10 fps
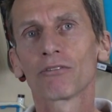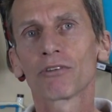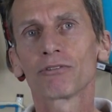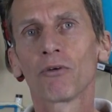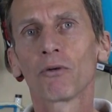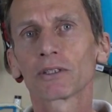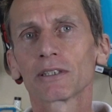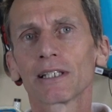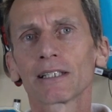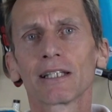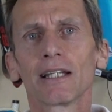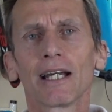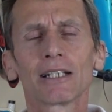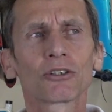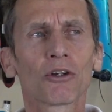the forks. And
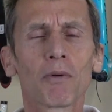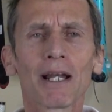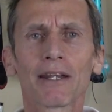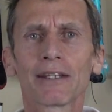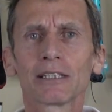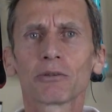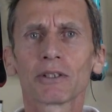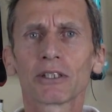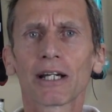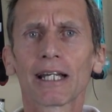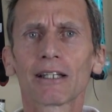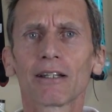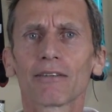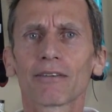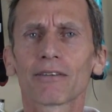it's sort of one of the things which I get,
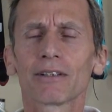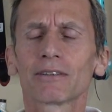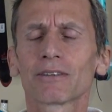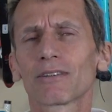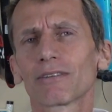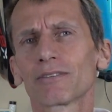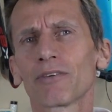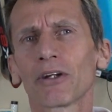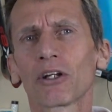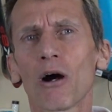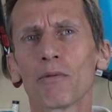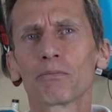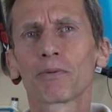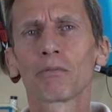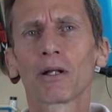it's very common.
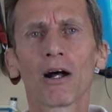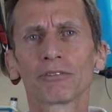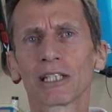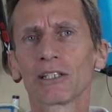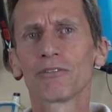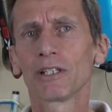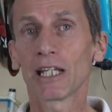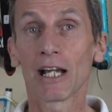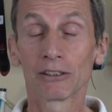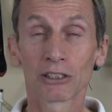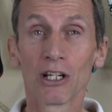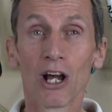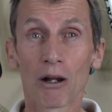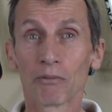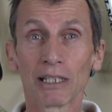People go, I've seen your videos,
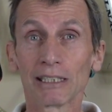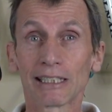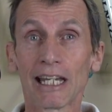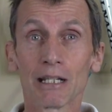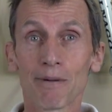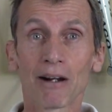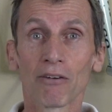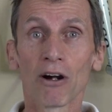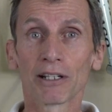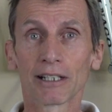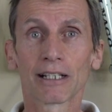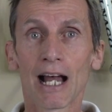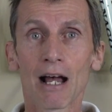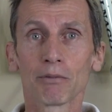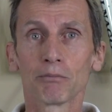I'm really scared about riding a
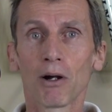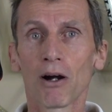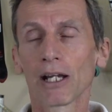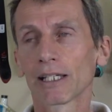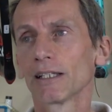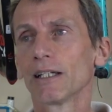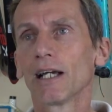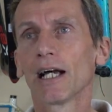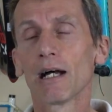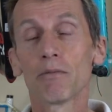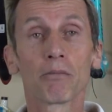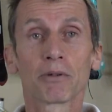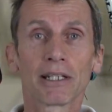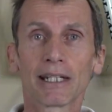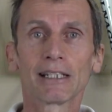carbon bike. I'm
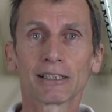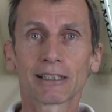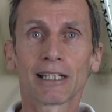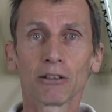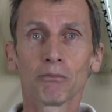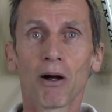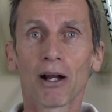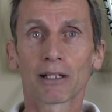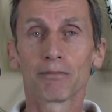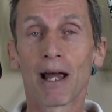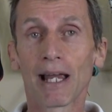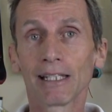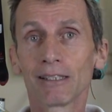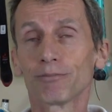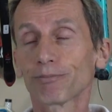going to get a steel bike made.